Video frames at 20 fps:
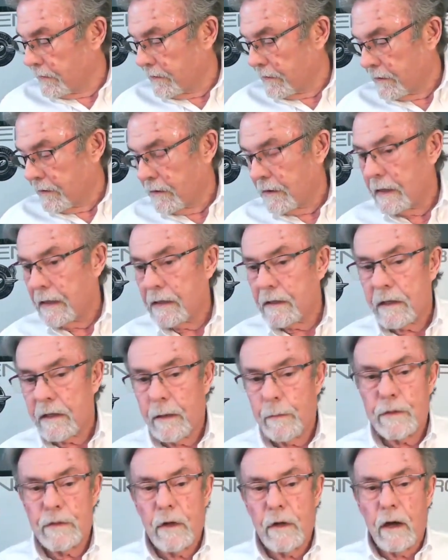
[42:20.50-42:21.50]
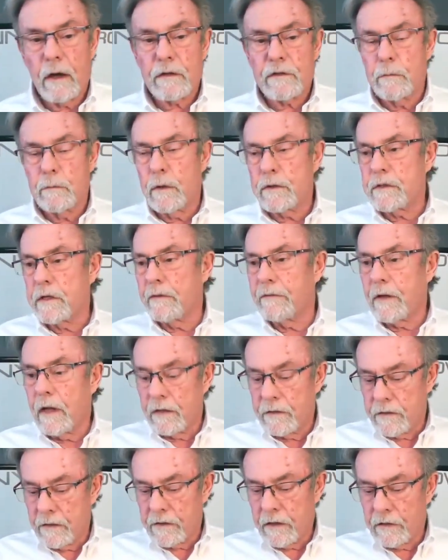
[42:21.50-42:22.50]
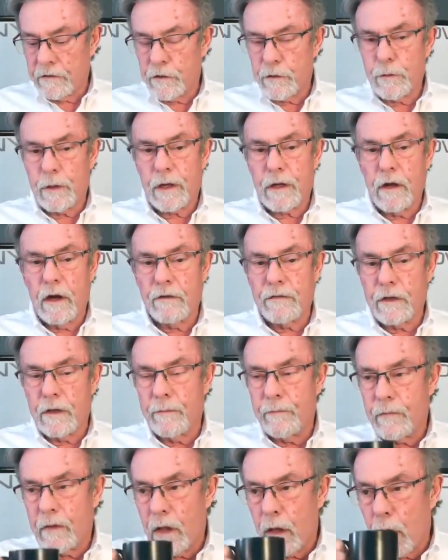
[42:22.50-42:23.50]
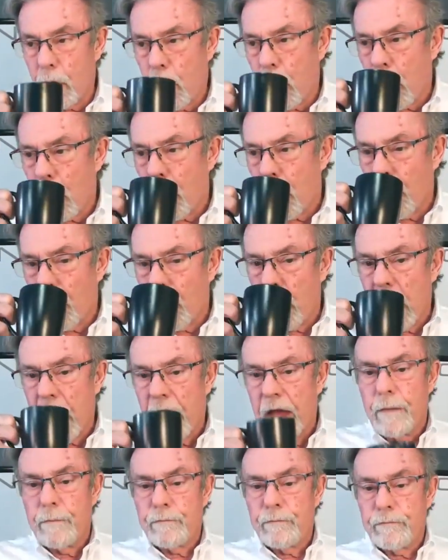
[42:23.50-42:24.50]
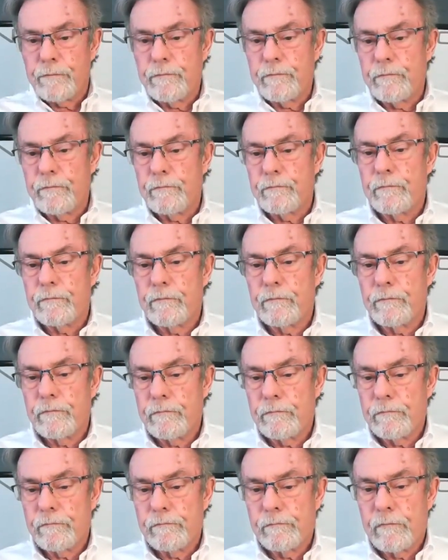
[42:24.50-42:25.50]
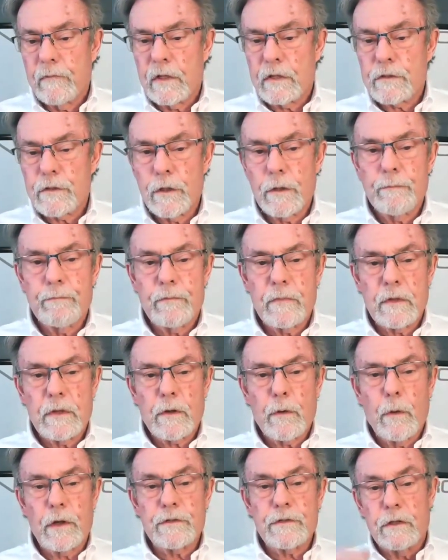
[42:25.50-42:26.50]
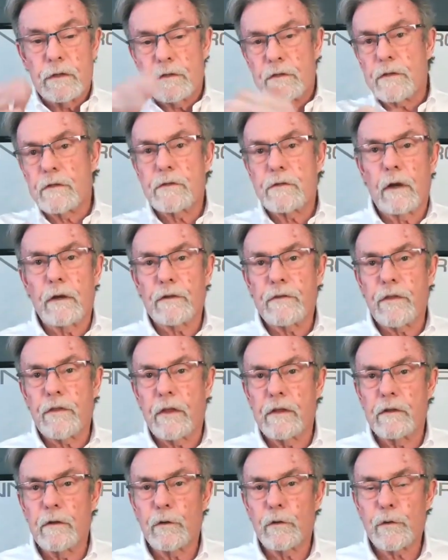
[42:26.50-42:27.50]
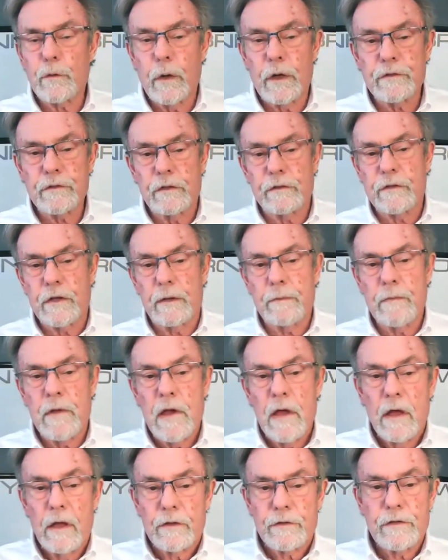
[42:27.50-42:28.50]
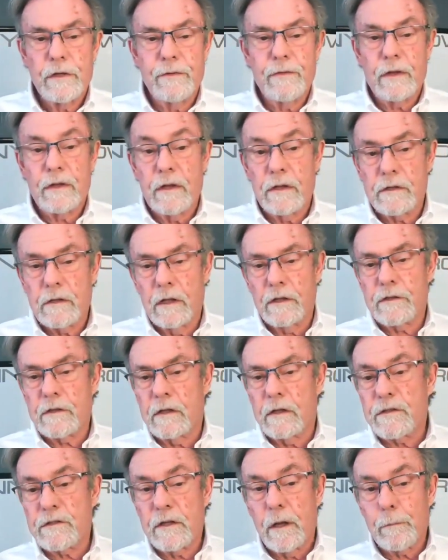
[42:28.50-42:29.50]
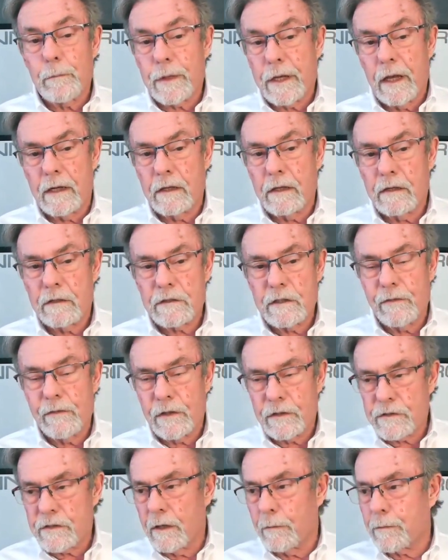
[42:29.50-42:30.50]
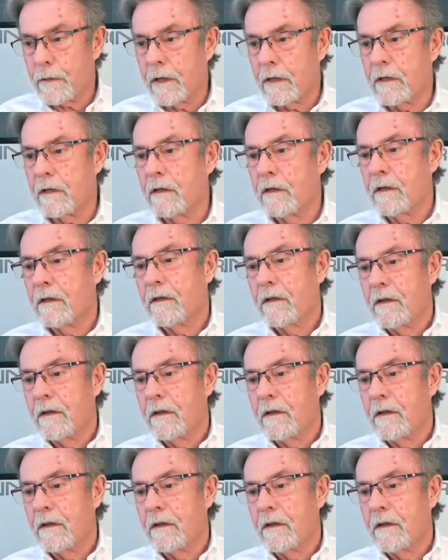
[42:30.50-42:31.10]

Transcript: Get on. You're talking so much. so, if anybody has questions, please uh, add them to the chat. Sure. Questions. Start sending those questions in. See if you, it's, it's stump Kenny. See if you can stump Kenny.